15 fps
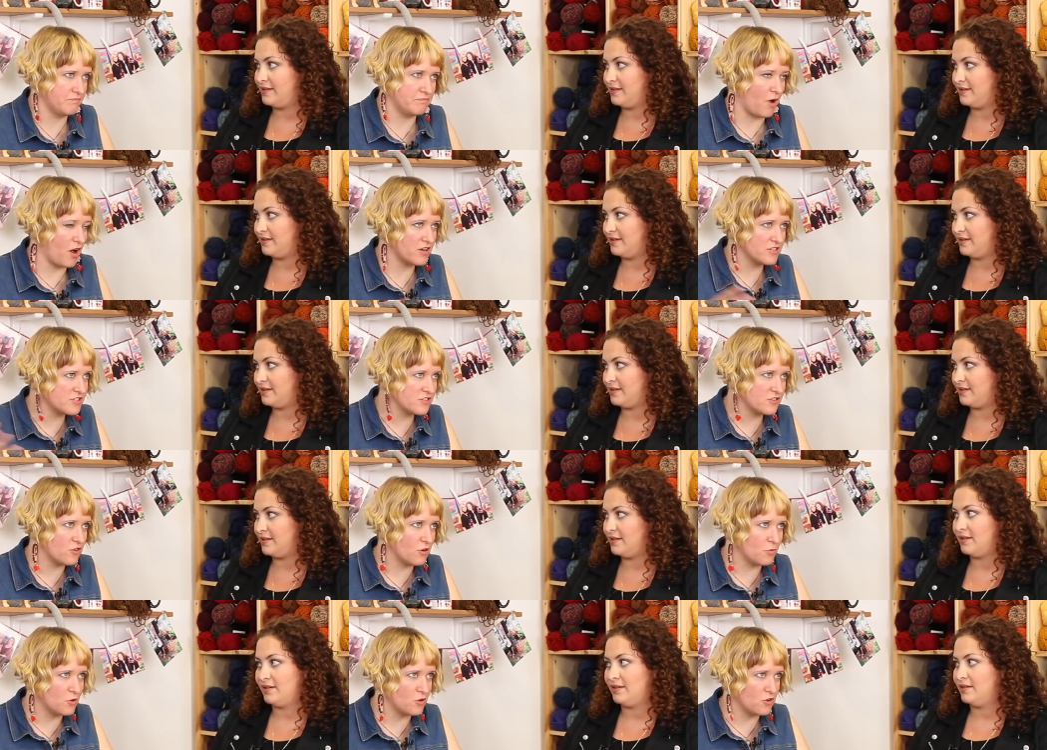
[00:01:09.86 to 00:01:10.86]
Speaker 1: Barnes and
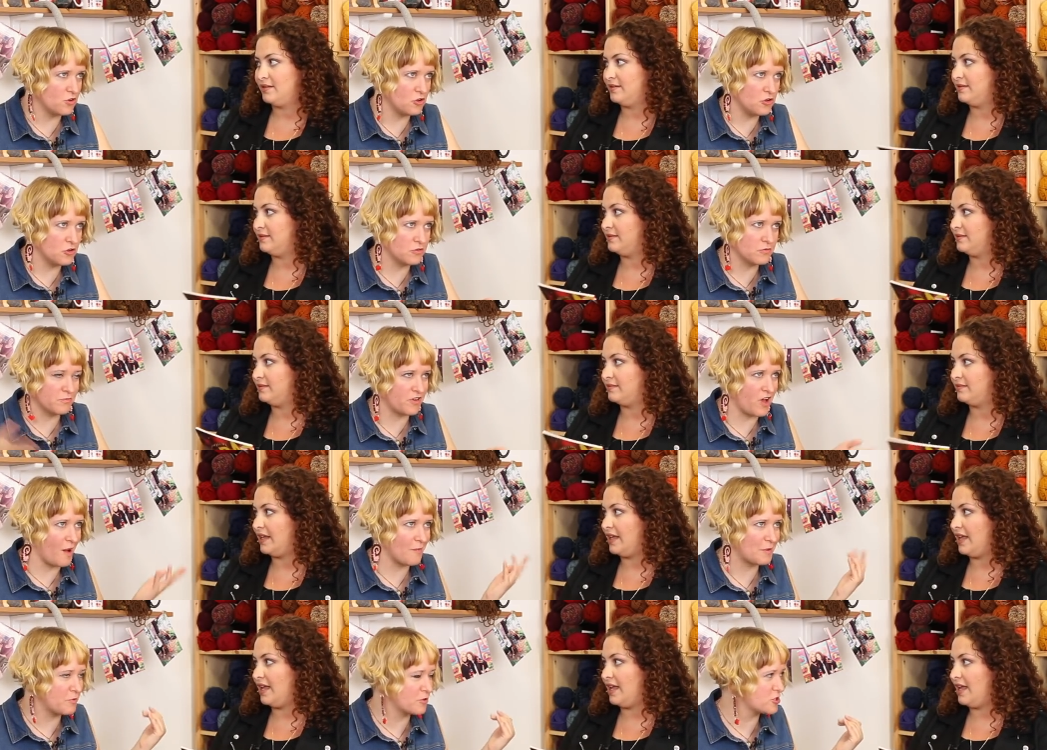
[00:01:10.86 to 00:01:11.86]
Noble,
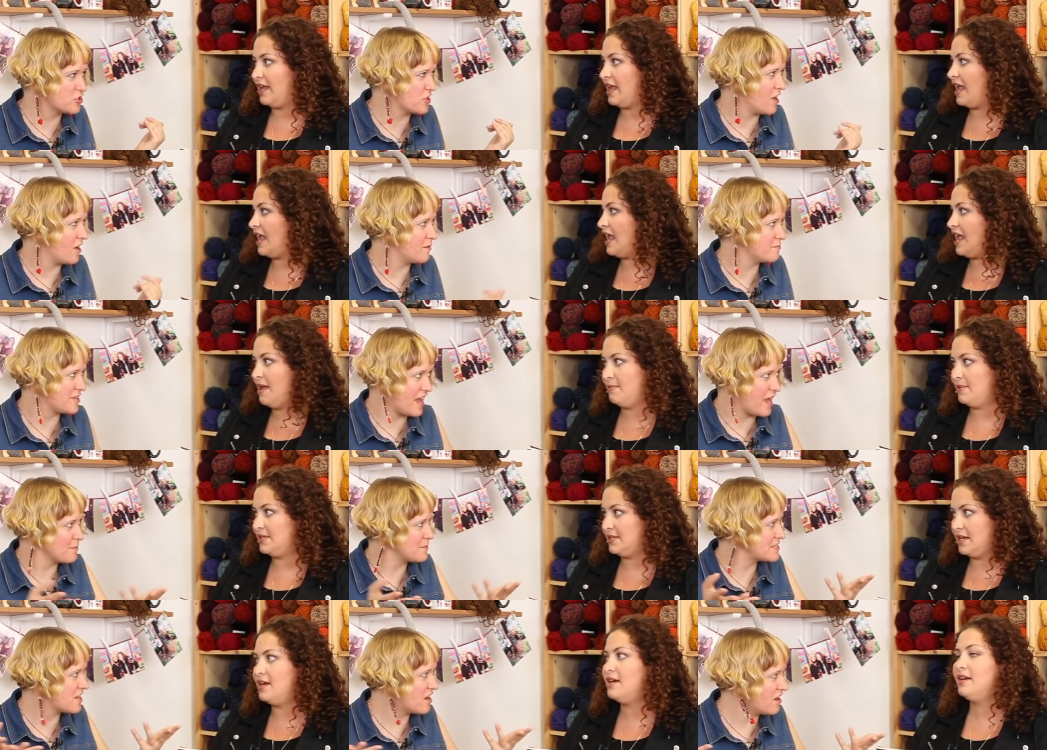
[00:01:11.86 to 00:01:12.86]
comic book shops,
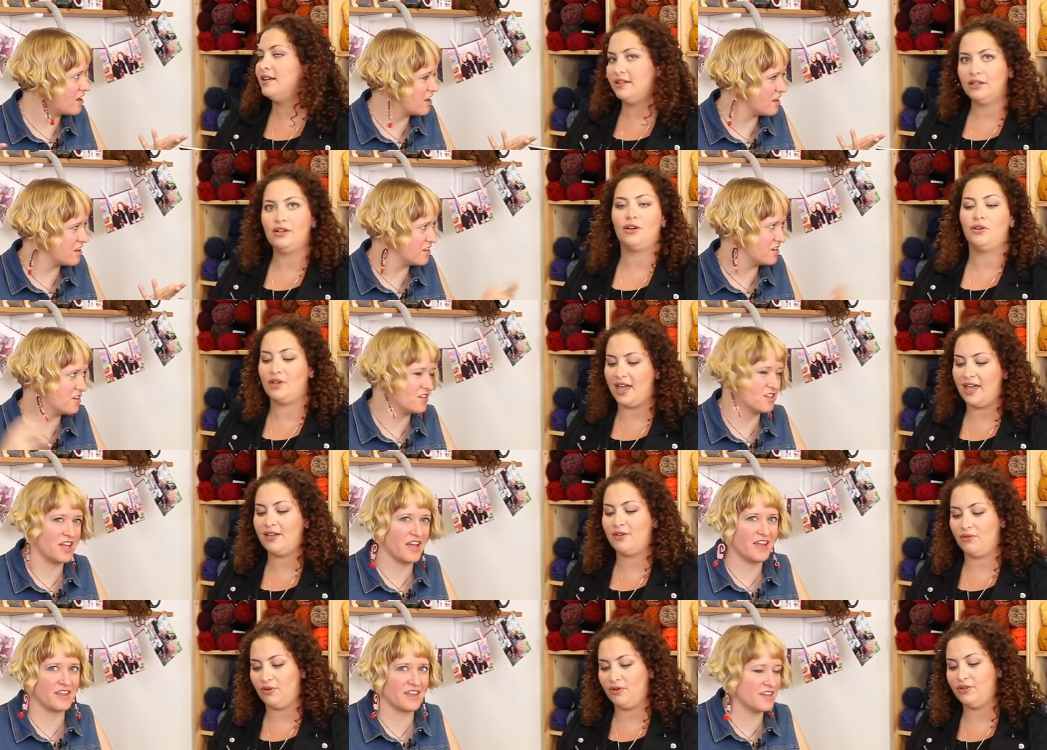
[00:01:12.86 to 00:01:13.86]
Speaker 2: Amazon. Amazon. Okay,
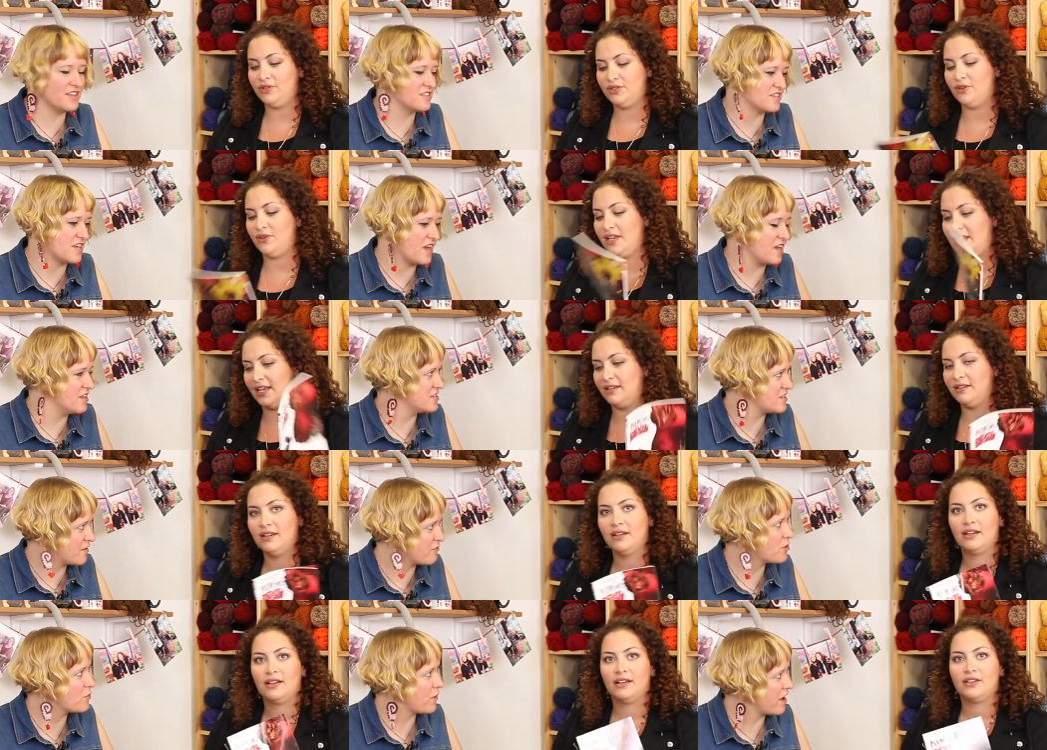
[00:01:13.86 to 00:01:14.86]
like, cool. It's, so they can. It's
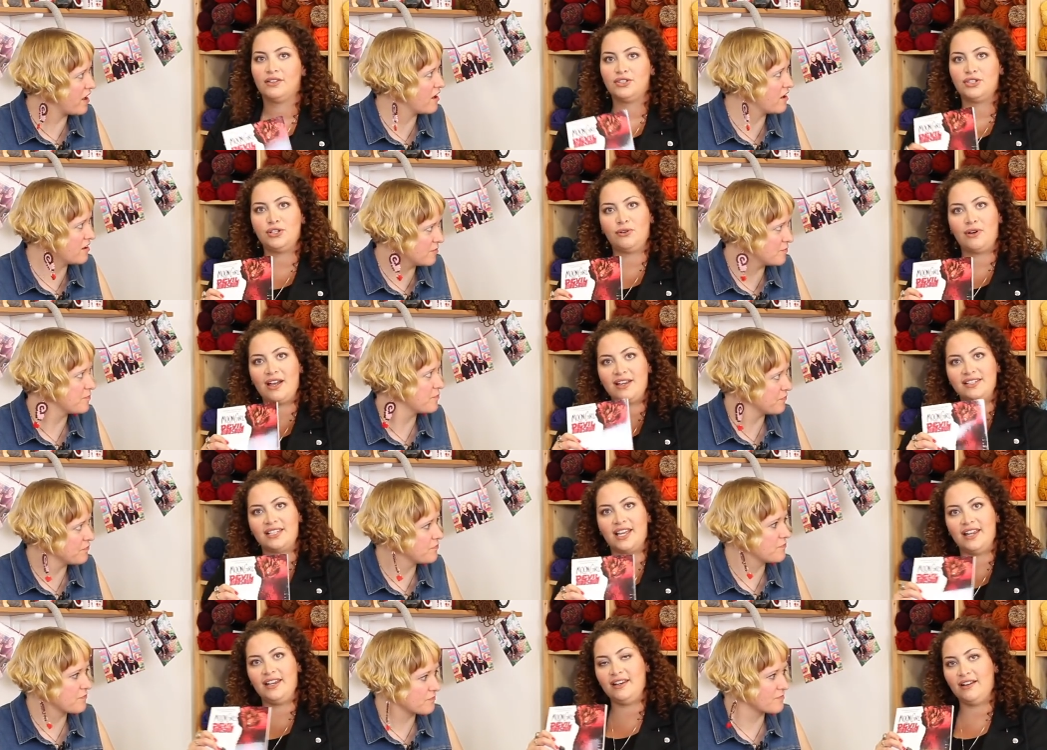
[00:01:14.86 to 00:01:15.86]
everywhere. So you guys
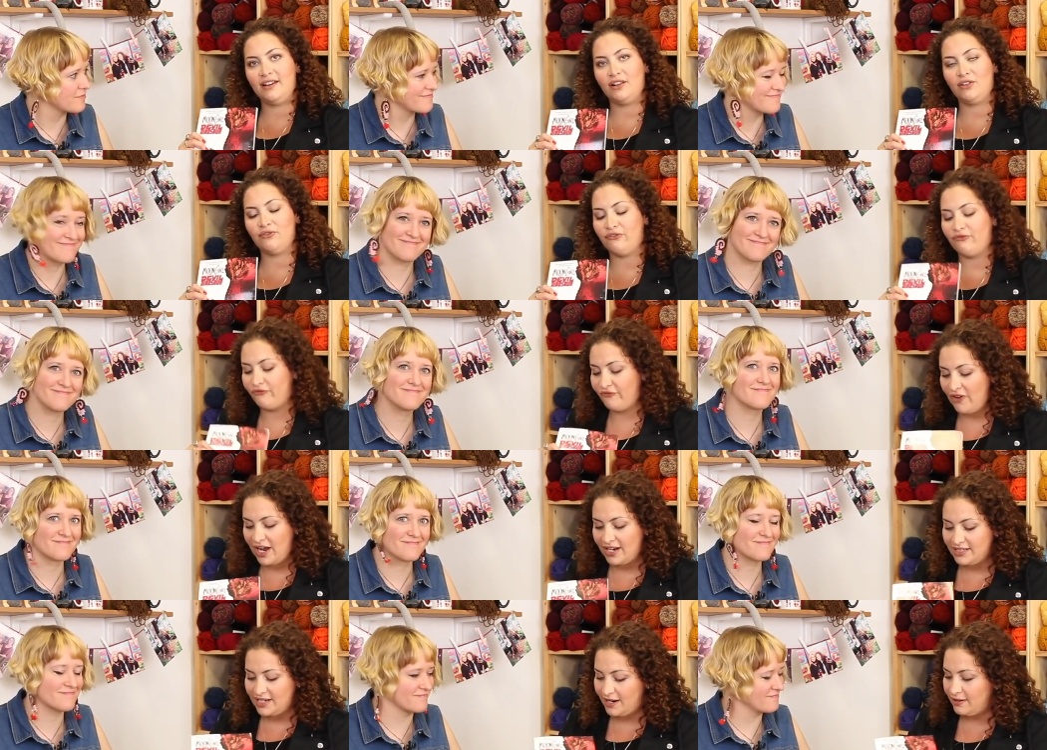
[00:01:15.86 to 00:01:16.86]
can
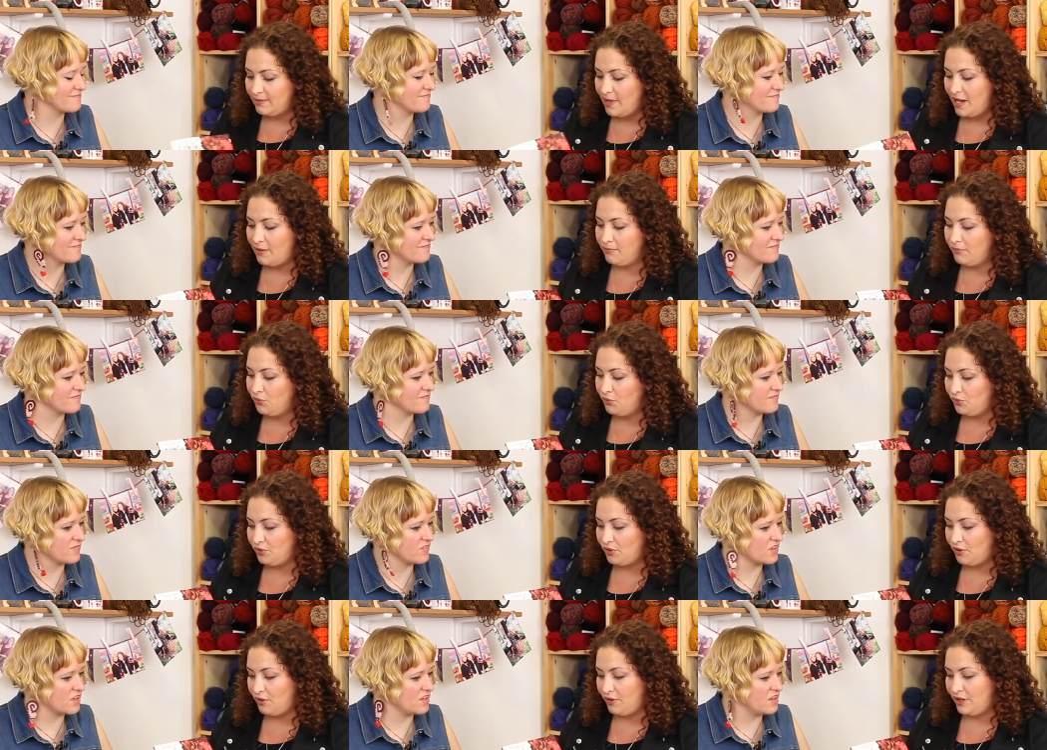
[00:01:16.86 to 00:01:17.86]
find out about Moon
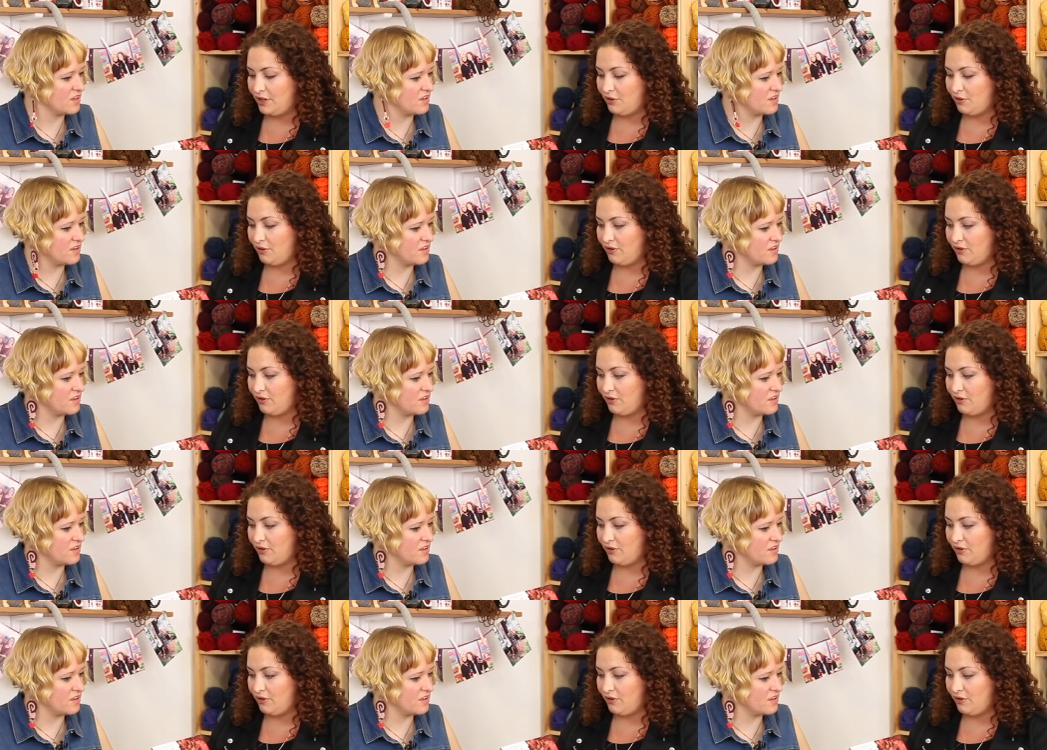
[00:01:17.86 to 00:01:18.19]
Girl and her